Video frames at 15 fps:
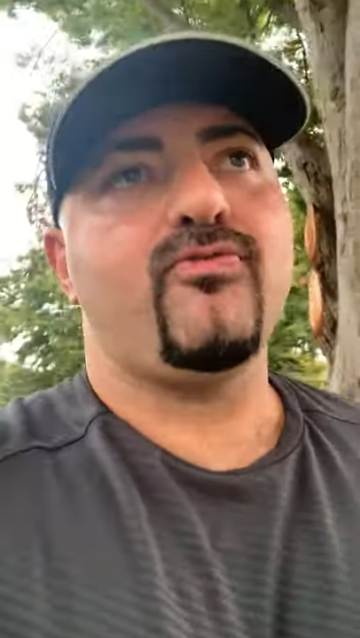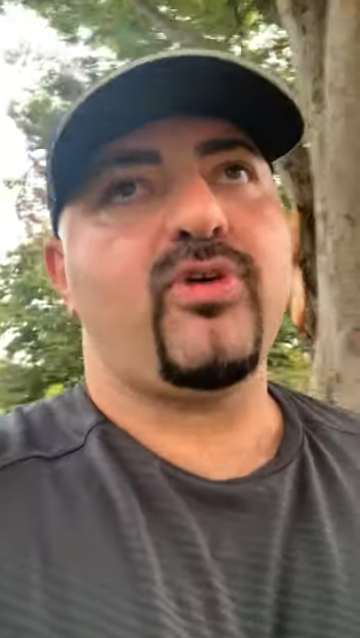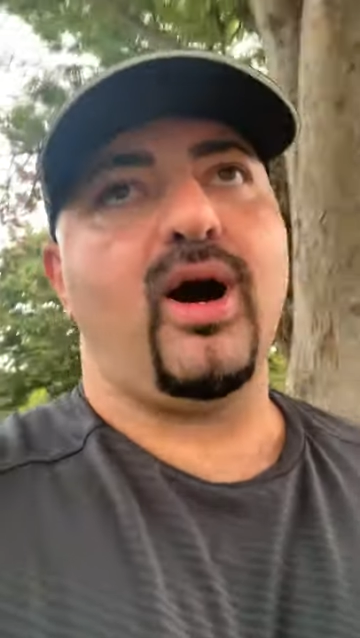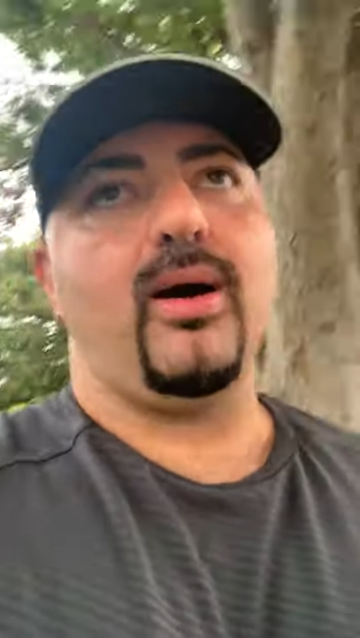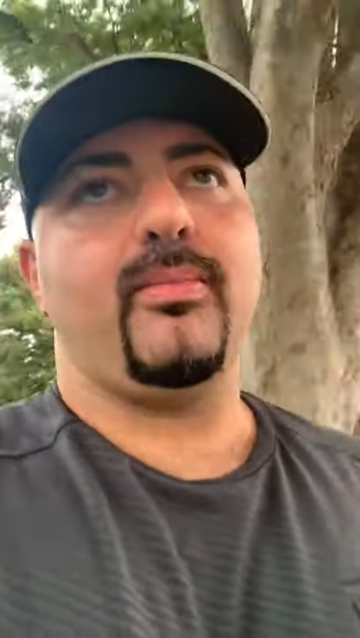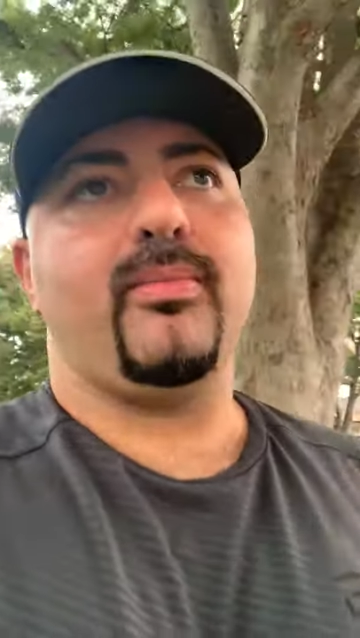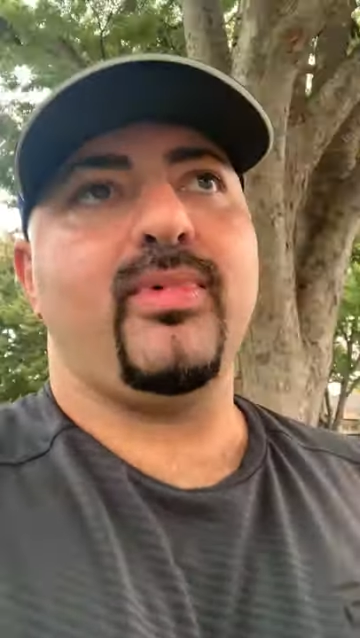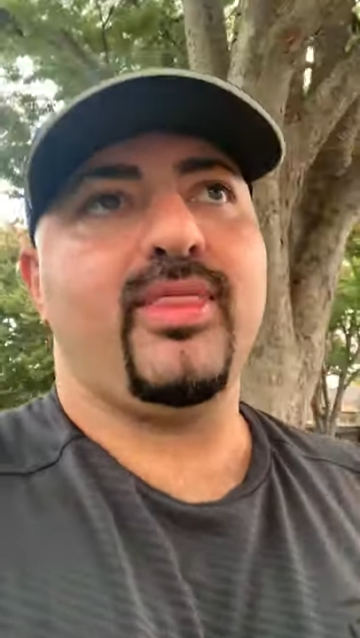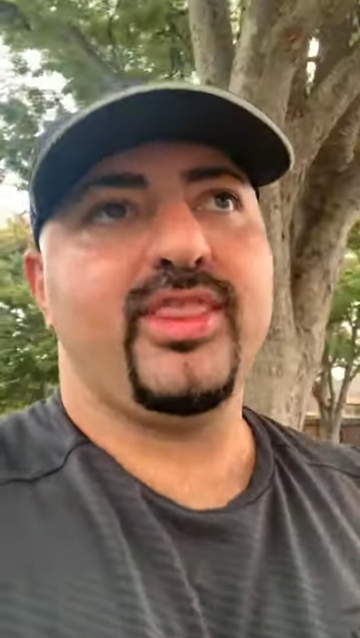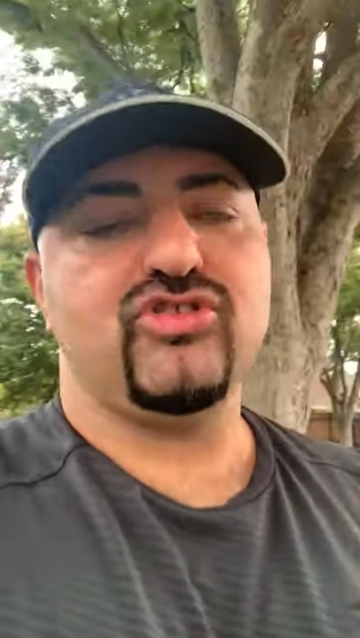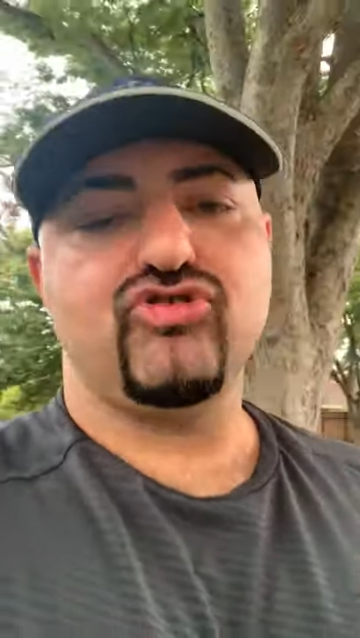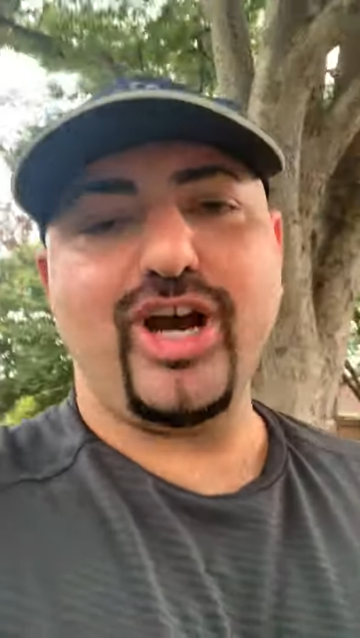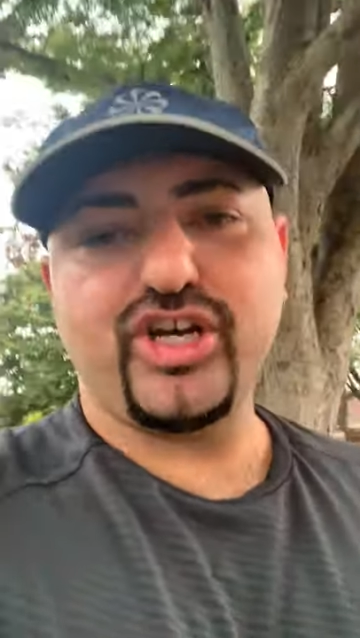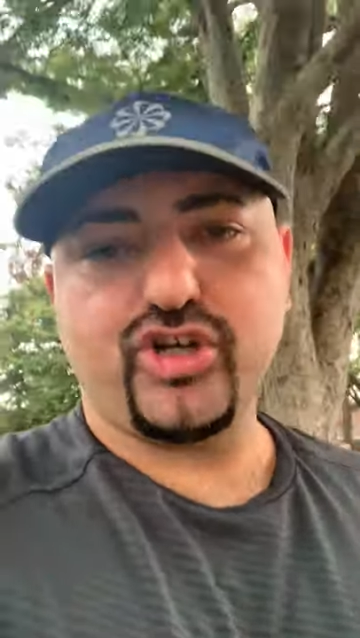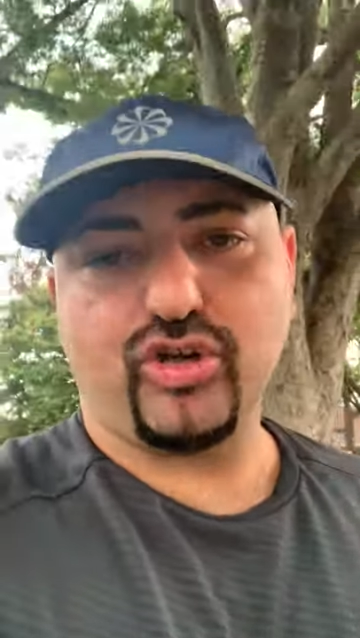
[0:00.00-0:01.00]
from the
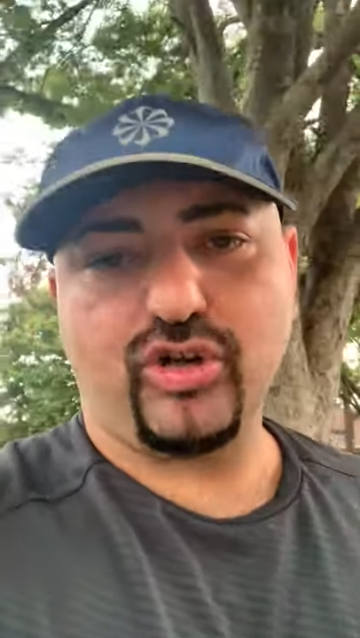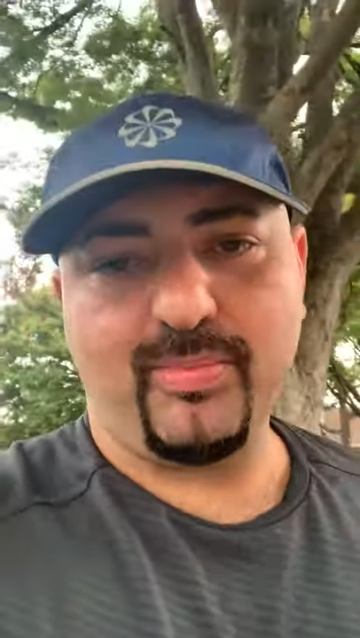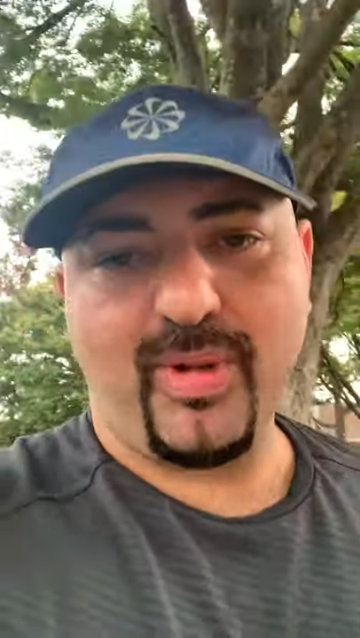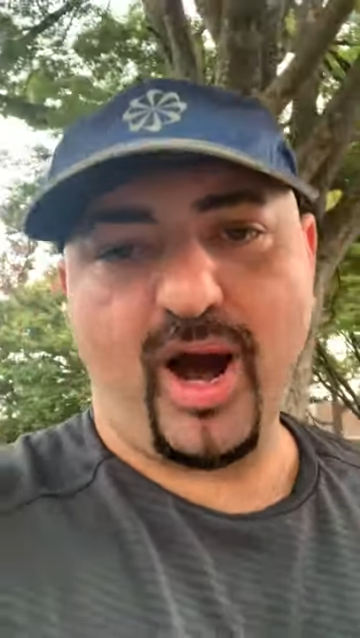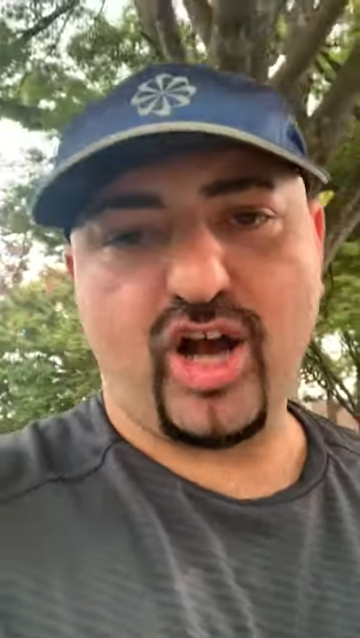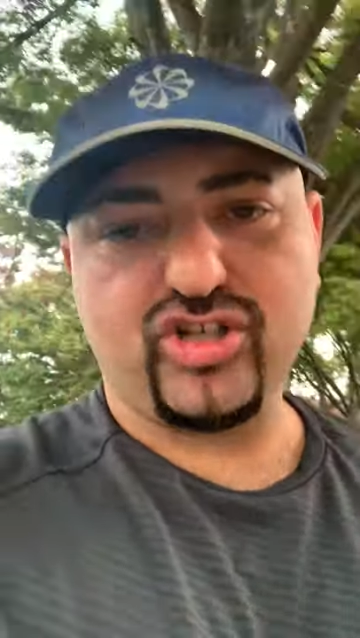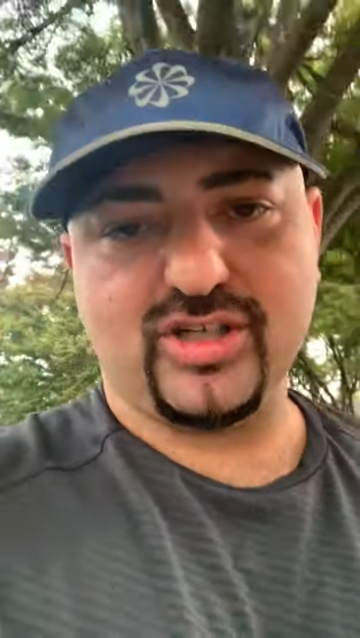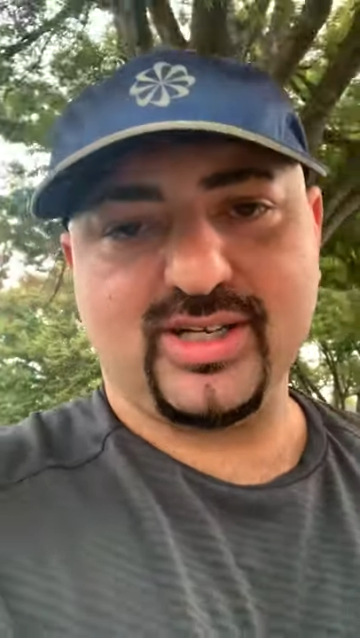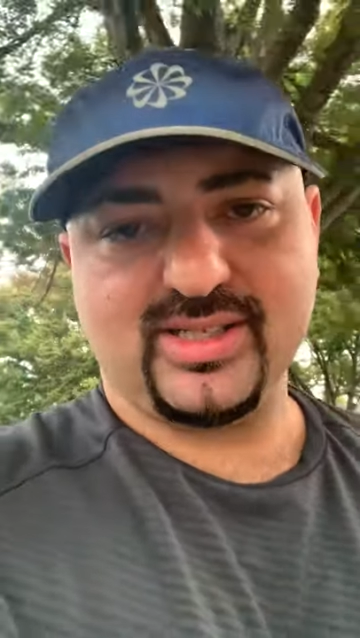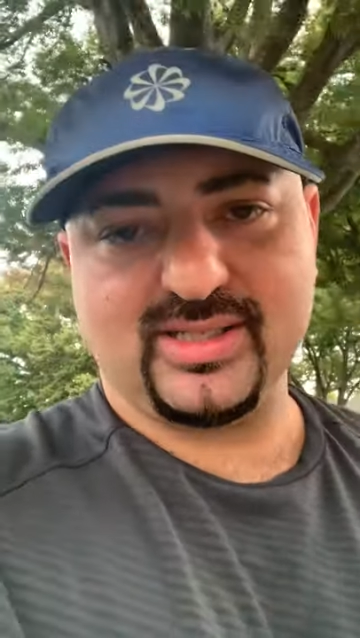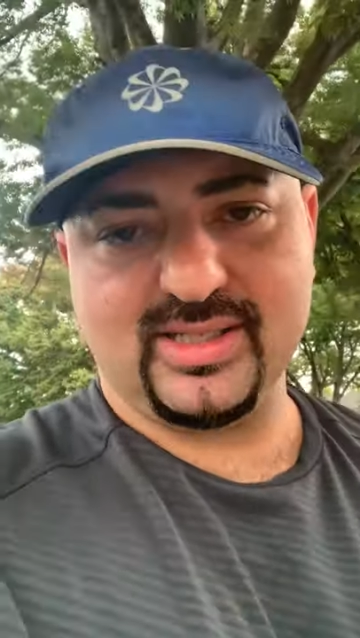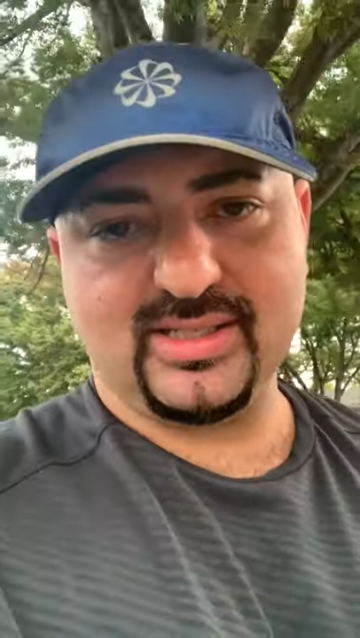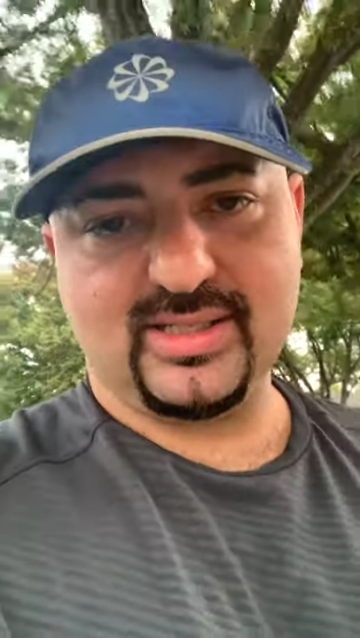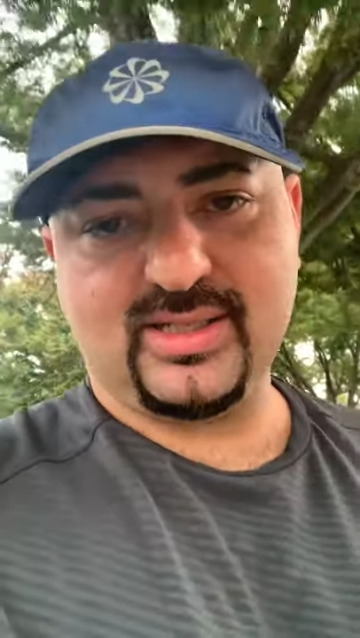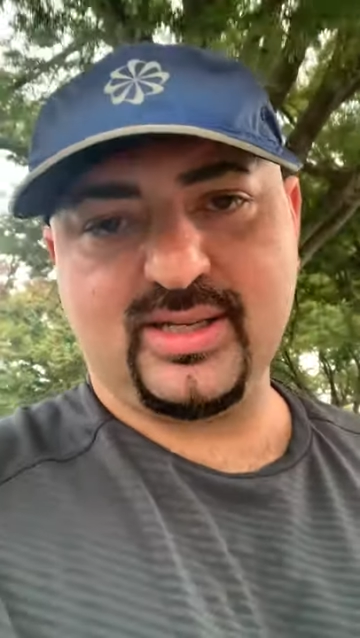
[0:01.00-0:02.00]
racial
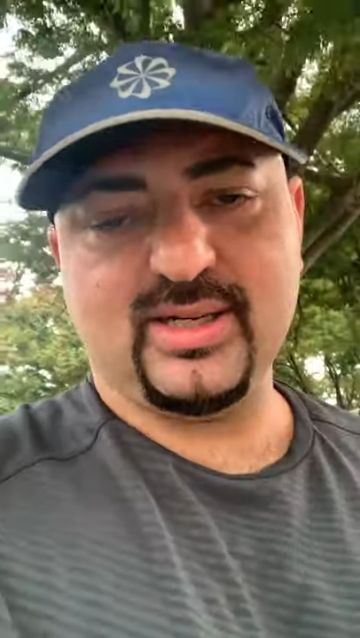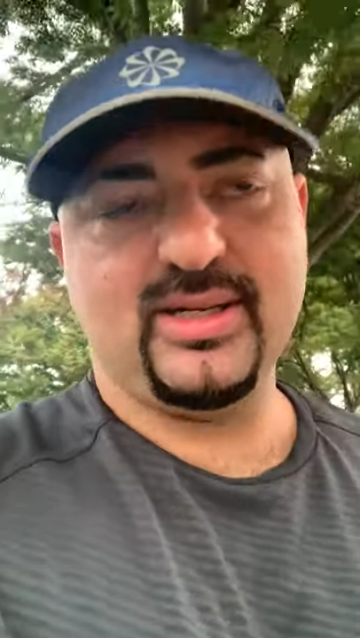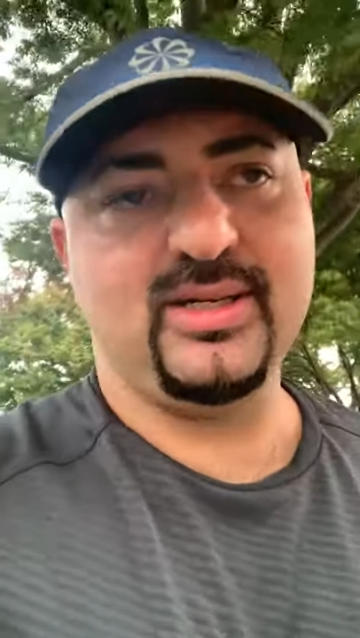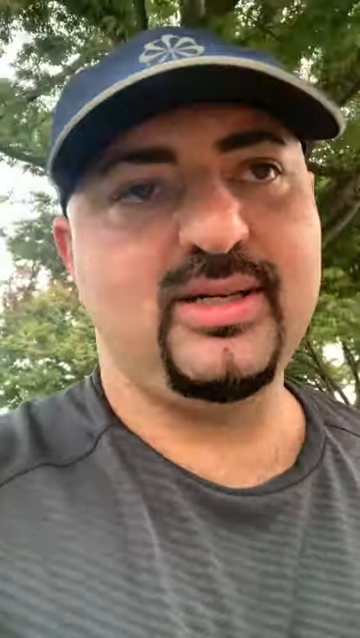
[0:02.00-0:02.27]
homogenousness